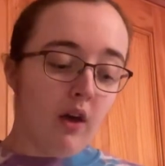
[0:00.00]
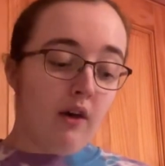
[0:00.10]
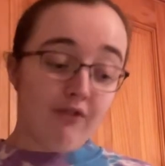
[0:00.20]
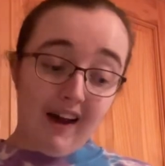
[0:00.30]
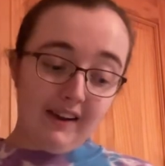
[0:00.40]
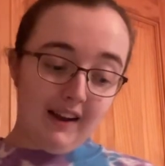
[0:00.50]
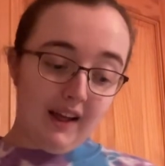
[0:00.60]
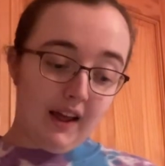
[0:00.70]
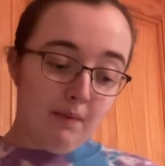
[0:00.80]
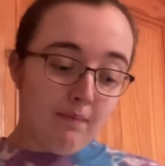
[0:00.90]

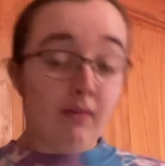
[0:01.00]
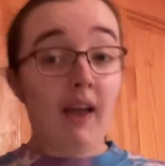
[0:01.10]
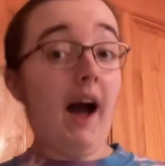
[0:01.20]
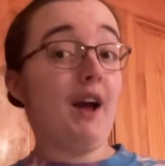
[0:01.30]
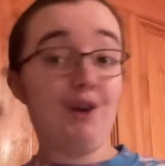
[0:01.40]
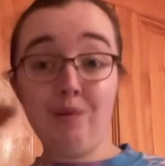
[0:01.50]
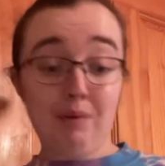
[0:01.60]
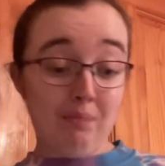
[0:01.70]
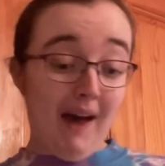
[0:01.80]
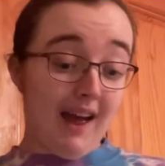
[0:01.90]
Finally, are you
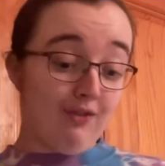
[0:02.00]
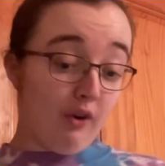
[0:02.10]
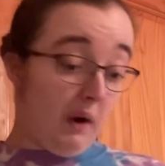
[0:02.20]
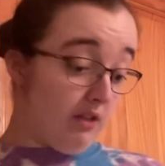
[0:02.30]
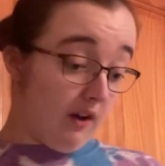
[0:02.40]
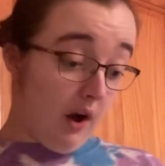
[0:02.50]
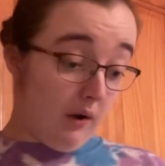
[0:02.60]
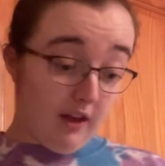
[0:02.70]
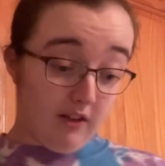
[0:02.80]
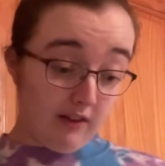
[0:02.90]
prepared for
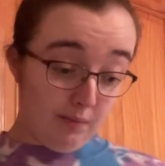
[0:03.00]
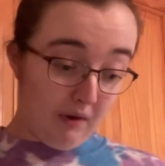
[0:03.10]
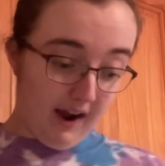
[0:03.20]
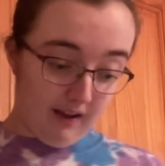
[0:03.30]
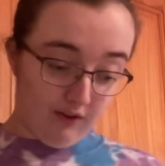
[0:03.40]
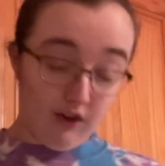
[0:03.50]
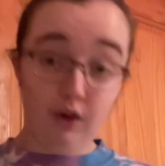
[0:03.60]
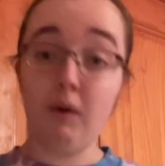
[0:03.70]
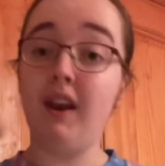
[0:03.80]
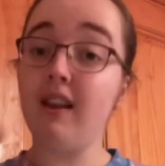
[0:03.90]
Guardiola to surprise
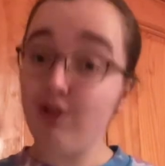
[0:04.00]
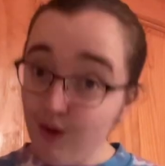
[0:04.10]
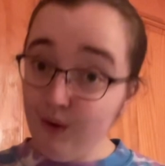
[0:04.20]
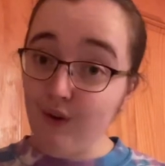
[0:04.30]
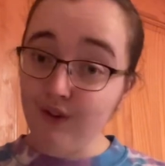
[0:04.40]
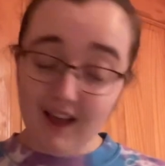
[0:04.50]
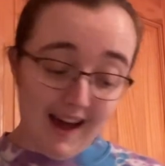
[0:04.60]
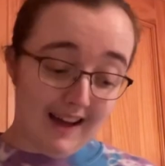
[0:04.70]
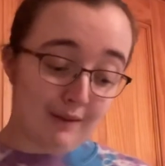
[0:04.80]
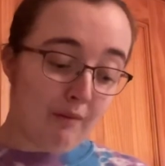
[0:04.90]
you? And Tuchel
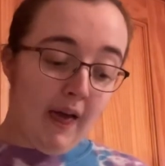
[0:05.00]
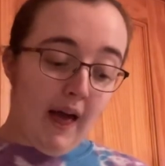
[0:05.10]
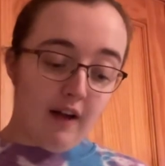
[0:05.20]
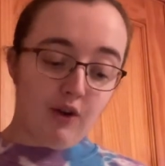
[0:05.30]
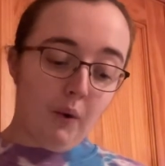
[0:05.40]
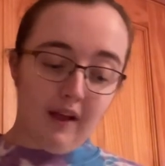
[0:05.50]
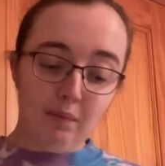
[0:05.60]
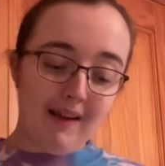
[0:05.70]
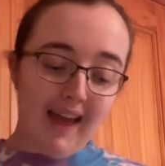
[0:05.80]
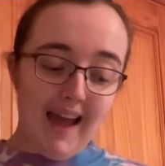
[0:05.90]
said, I don't
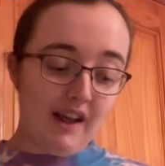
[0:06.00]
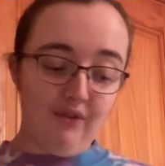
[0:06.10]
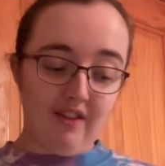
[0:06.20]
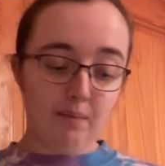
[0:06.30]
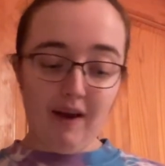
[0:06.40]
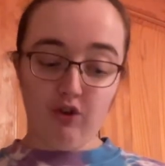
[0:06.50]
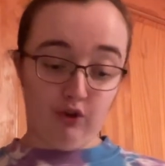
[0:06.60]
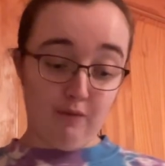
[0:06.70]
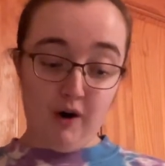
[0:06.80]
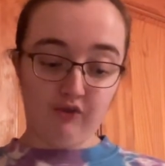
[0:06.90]
expect anything special
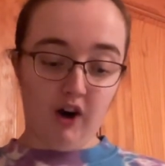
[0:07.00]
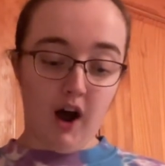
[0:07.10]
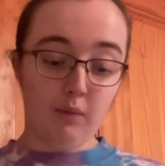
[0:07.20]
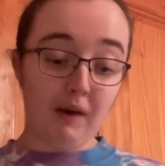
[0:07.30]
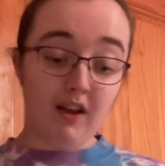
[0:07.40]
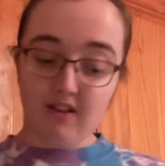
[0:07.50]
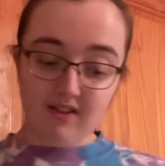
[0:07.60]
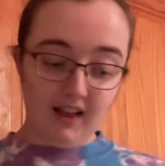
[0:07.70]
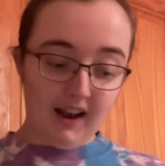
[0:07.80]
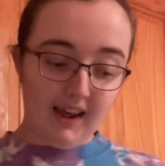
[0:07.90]
tomorrow because
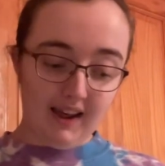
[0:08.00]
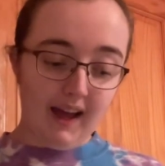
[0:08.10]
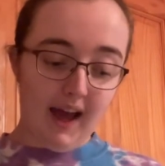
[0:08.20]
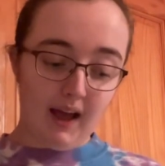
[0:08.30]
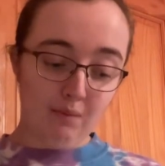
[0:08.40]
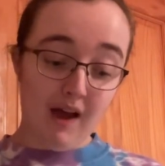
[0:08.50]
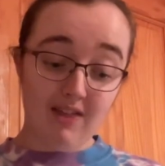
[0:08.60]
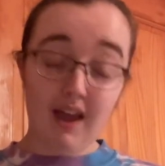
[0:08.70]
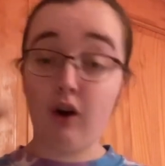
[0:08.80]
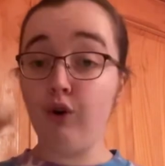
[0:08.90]
it's a league game and
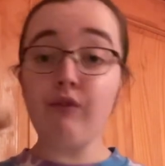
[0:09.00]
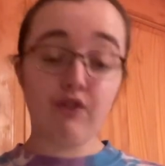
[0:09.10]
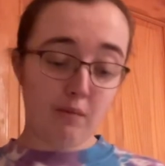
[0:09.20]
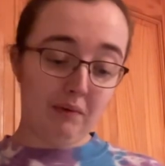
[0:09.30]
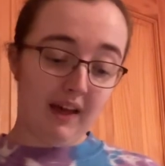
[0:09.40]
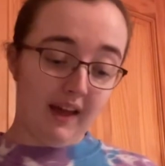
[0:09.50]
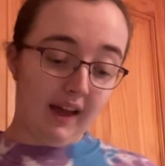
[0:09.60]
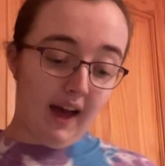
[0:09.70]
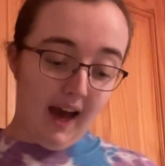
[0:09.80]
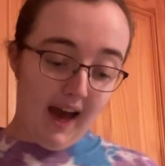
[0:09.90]
they are
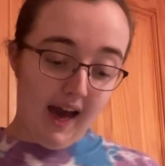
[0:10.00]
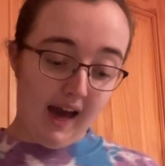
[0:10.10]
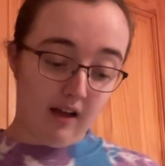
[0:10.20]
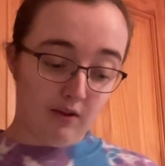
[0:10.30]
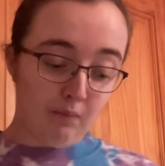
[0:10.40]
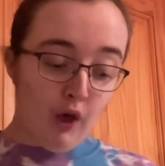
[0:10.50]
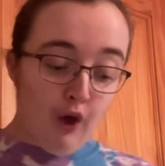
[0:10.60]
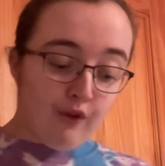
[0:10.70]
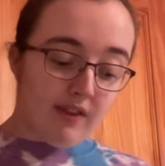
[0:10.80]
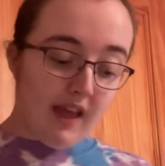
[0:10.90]
comfortably ahead.
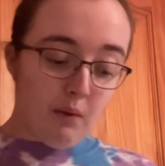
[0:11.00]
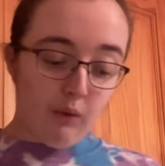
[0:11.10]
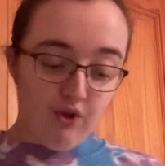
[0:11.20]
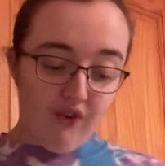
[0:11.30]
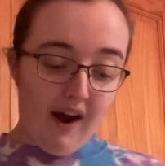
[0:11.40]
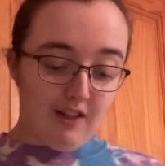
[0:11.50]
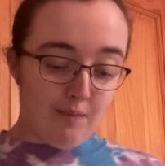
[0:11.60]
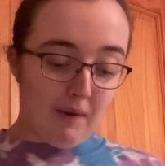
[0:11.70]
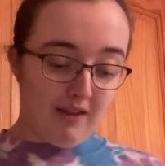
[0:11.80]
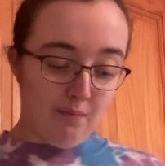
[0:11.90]
So they will try to
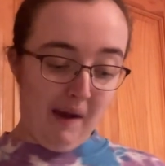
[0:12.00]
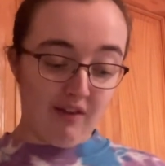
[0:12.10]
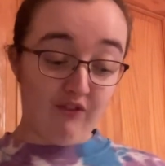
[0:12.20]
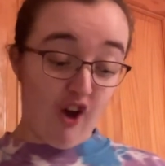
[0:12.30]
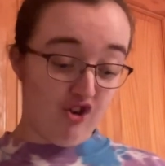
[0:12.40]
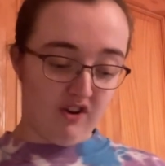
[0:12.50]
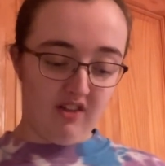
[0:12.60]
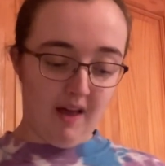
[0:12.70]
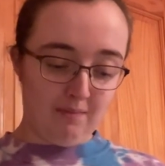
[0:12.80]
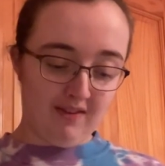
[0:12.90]
be the best version of
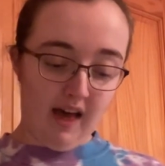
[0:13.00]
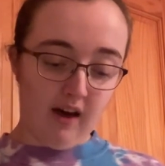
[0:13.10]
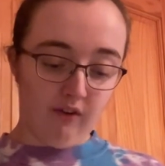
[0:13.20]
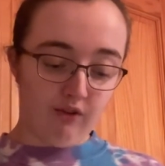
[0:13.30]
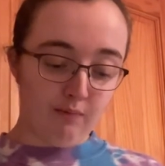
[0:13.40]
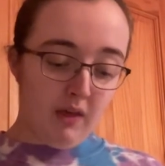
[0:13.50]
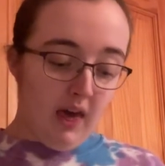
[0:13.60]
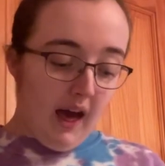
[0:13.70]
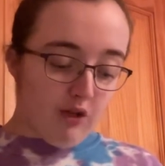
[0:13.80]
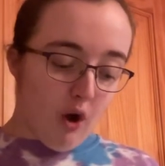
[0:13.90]
themselves.
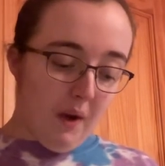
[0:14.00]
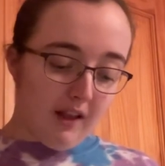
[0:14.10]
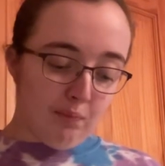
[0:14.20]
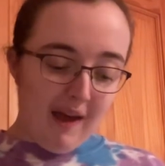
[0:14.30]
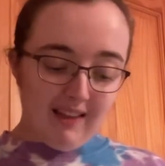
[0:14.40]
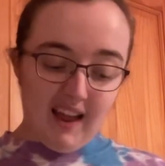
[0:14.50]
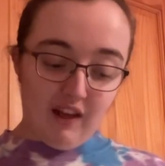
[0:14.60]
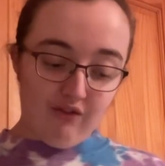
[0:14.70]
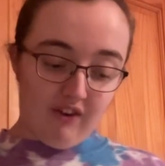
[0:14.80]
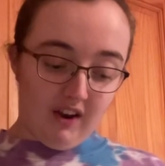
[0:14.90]
I don't expect
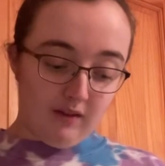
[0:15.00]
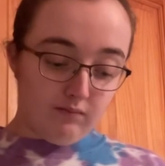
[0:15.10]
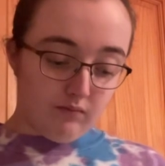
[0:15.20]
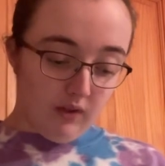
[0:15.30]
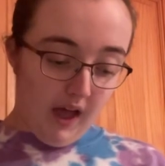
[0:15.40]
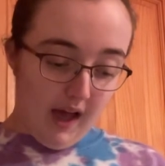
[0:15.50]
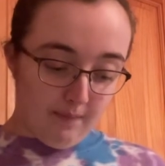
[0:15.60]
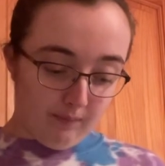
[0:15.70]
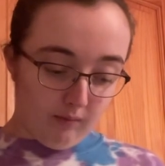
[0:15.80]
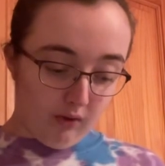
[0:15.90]
anything
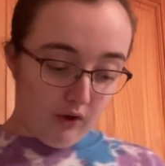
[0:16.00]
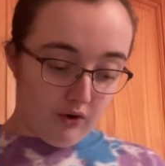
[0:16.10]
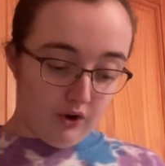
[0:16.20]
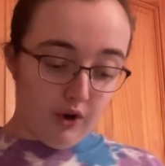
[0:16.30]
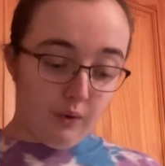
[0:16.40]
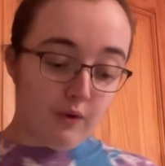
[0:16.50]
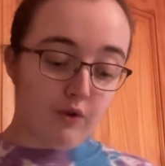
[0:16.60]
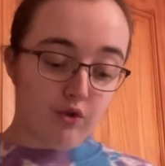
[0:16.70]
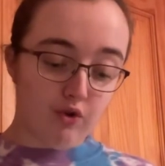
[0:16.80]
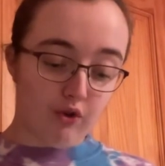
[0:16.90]
news,
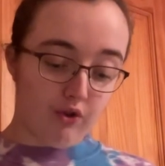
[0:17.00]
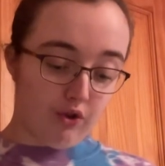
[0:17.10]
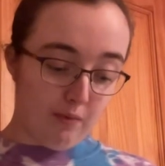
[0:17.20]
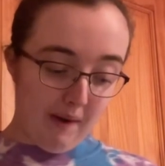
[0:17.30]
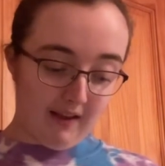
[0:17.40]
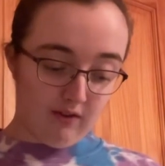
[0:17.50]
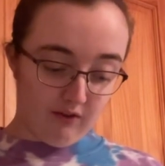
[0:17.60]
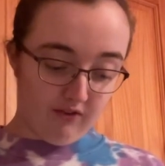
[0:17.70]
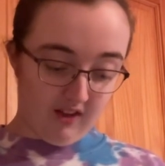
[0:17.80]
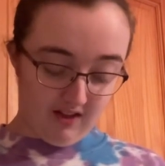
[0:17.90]
just the best
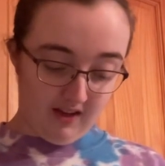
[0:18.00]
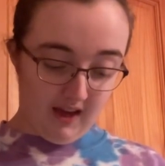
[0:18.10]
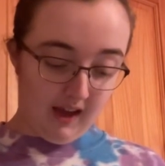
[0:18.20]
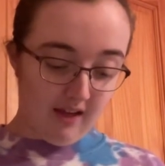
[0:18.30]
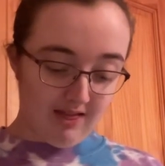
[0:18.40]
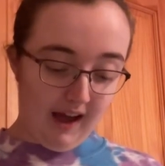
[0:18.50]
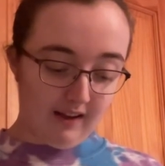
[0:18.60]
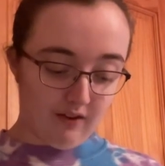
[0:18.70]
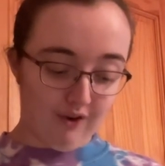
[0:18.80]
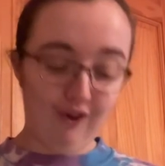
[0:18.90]
of City, and that
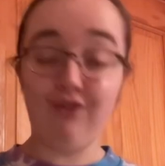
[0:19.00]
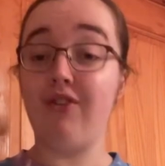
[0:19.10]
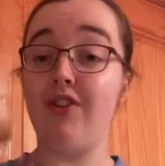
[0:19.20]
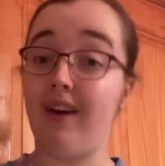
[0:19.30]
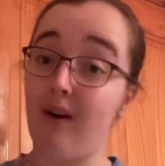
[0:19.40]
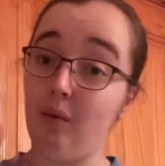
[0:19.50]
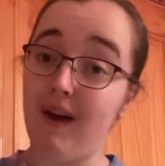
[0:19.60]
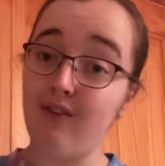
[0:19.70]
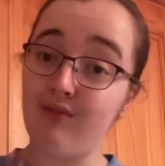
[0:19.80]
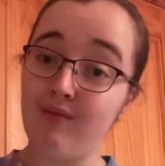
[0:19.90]
is enough to deal
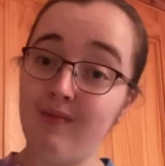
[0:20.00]
with.